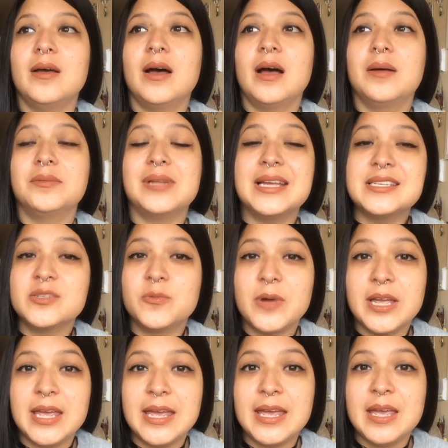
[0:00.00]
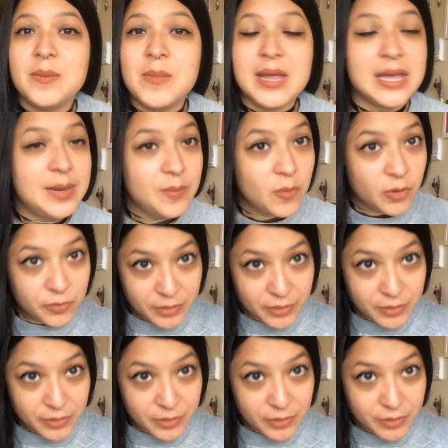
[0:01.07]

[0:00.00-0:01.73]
less wiggy, making it more